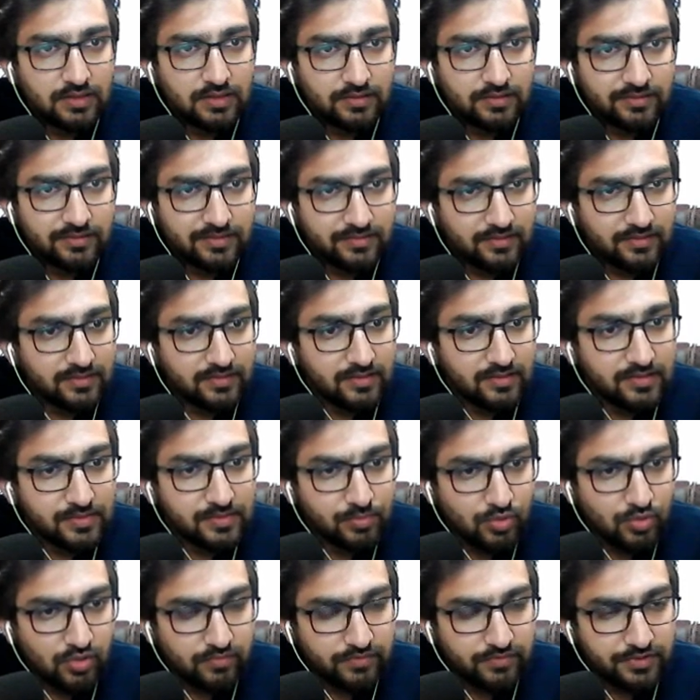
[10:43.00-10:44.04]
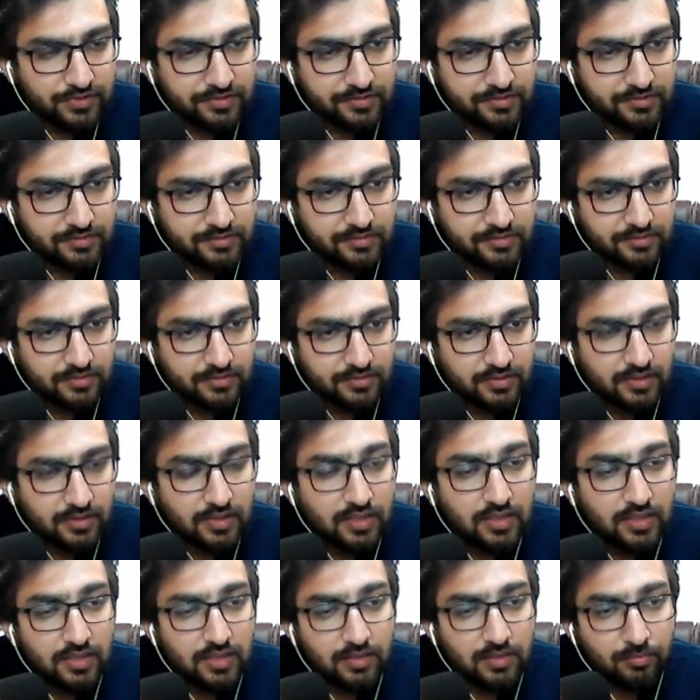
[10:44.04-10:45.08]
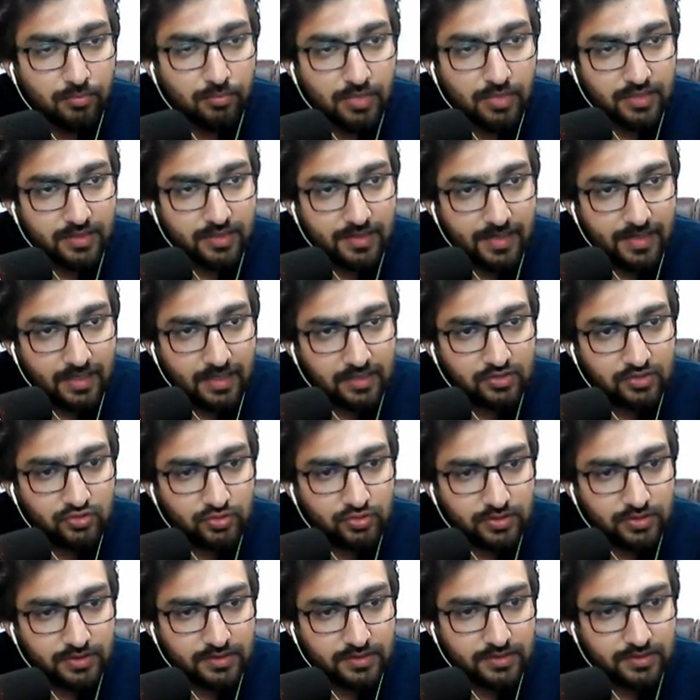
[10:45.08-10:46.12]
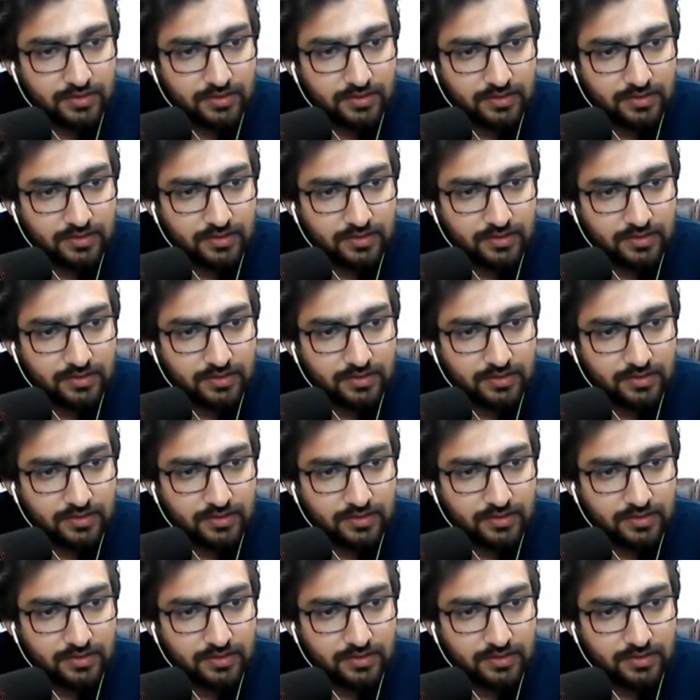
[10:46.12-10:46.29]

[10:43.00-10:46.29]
This is his profit. But actually,